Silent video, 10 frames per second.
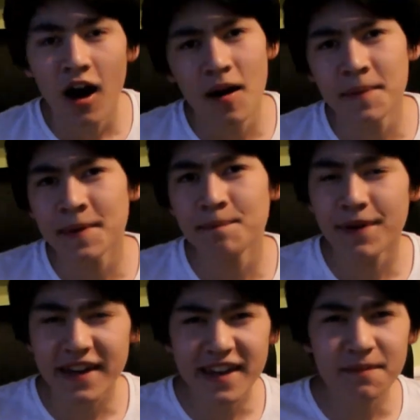I mean,
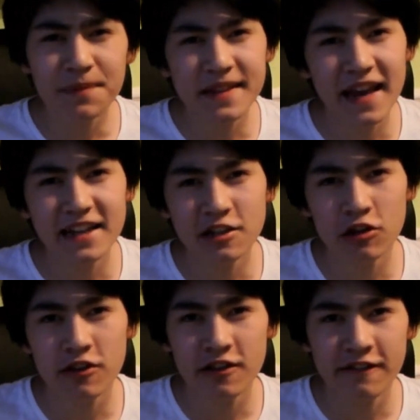picking
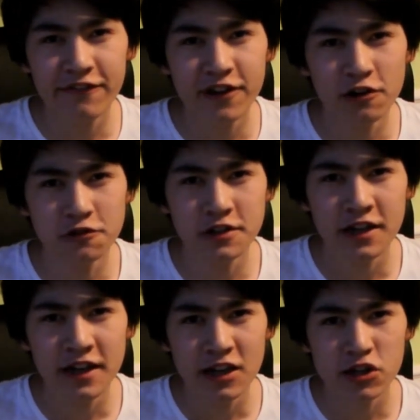potatoes in a field
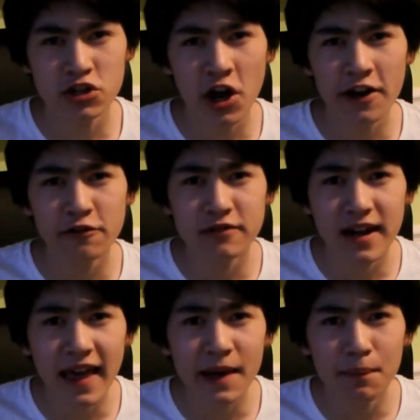is child
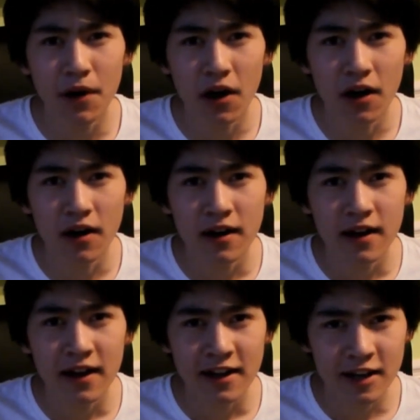labour,
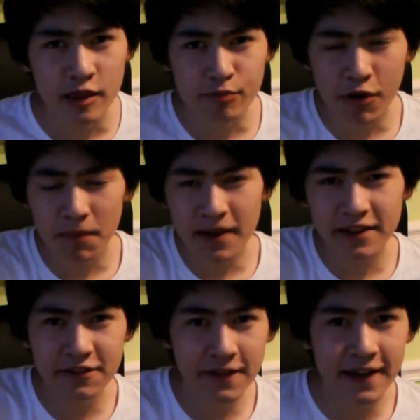and he's probably
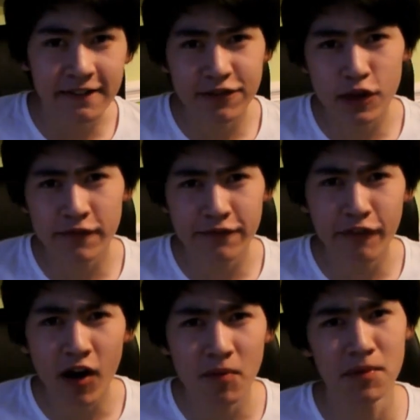doing it for some
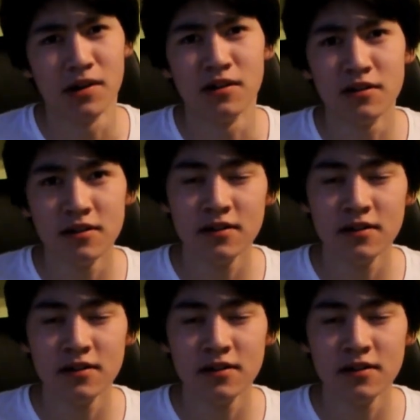farmer.